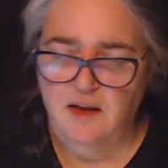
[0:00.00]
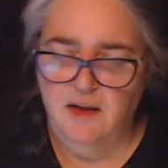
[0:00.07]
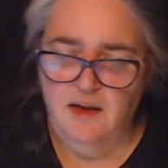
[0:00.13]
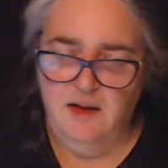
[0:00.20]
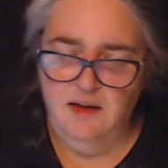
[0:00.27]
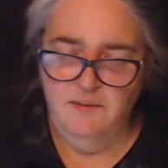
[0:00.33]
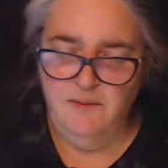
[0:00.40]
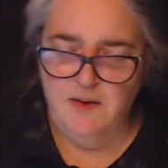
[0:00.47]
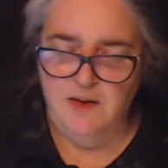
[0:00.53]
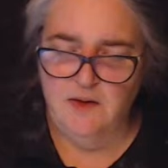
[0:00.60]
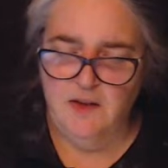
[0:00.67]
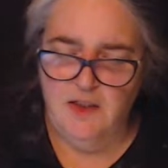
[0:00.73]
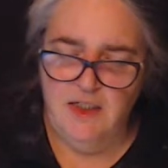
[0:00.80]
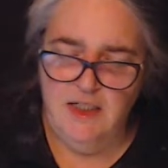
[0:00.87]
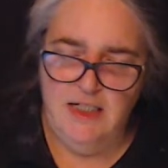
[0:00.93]
I
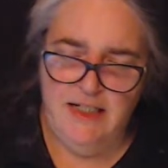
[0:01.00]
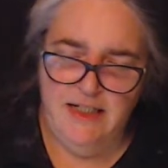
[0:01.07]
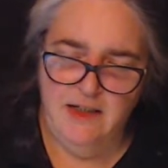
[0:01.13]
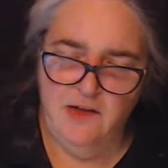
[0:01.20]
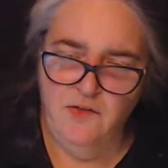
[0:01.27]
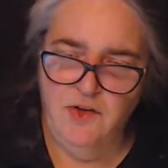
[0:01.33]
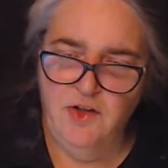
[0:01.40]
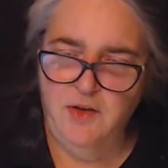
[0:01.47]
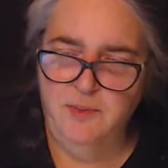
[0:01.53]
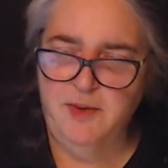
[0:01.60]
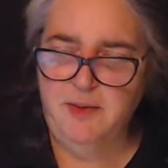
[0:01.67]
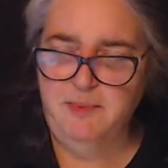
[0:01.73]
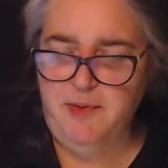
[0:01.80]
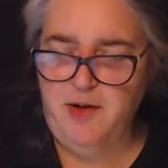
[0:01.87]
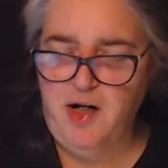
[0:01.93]
will let you know
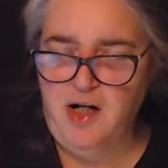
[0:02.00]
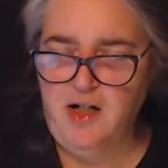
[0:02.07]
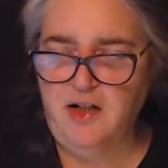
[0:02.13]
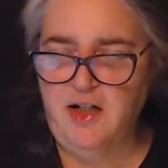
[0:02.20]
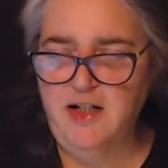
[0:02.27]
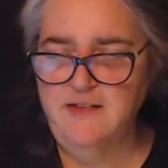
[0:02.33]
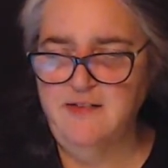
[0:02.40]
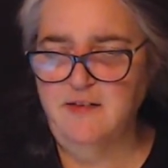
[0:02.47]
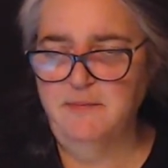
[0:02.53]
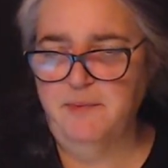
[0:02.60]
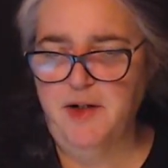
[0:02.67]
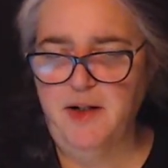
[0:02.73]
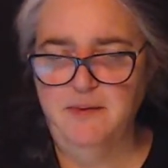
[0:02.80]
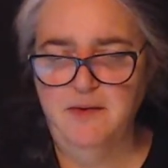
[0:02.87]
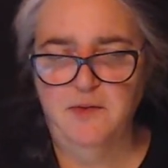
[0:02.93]
my progress. It
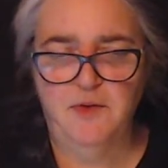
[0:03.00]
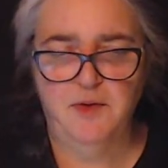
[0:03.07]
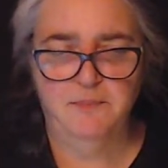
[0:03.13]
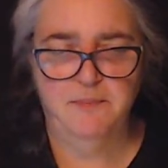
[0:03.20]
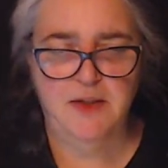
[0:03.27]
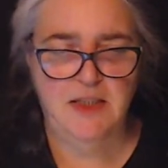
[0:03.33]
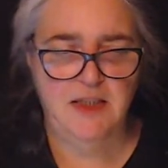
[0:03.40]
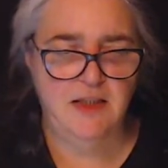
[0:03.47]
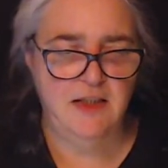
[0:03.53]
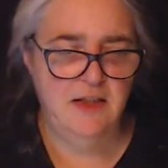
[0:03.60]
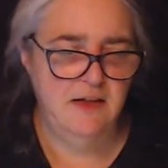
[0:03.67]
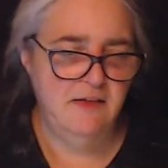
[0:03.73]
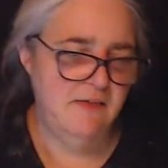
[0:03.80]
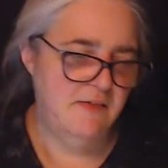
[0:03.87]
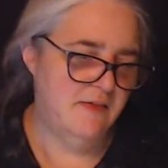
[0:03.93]
probably won't be
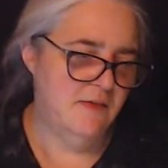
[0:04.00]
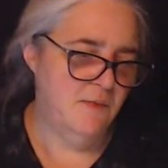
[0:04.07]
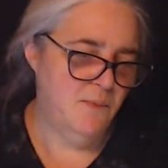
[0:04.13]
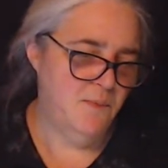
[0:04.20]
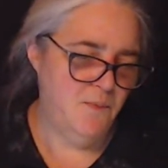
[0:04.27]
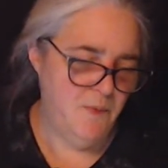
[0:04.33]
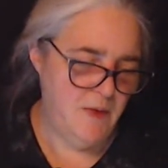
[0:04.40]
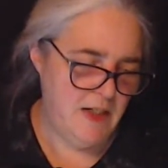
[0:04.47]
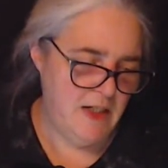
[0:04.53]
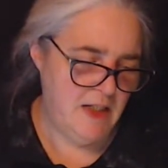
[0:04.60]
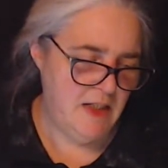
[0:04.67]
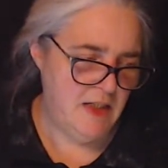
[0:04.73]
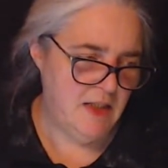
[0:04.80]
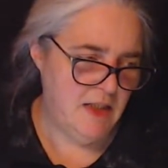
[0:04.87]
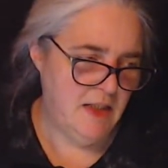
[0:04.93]
this
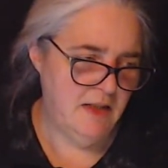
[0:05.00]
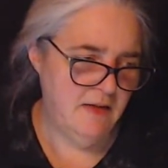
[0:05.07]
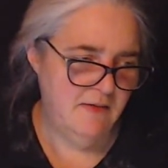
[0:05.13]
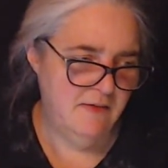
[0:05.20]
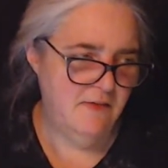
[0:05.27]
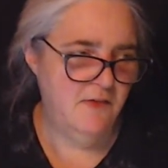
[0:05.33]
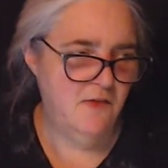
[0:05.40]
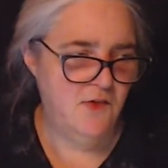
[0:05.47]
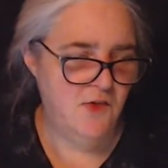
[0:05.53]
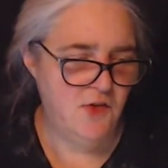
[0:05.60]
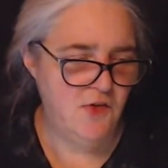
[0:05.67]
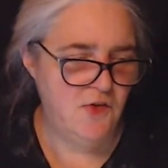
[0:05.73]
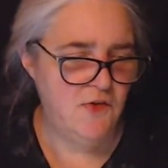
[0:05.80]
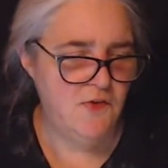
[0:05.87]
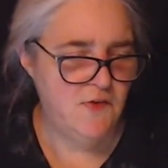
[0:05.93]

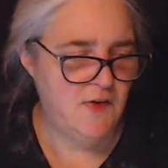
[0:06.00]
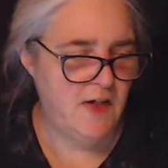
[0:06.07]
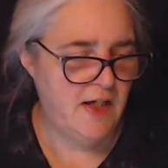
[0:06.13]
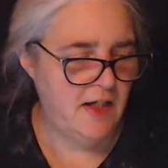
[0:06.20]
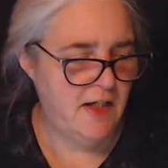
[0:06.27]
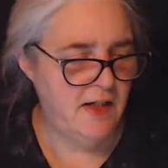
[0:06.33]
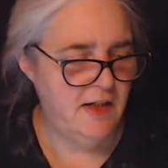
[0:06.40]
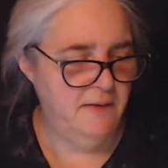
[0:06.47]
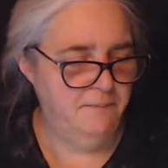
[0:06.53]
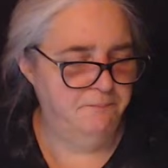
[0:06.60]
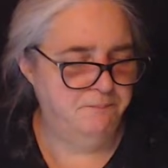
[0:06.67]
Tuesday.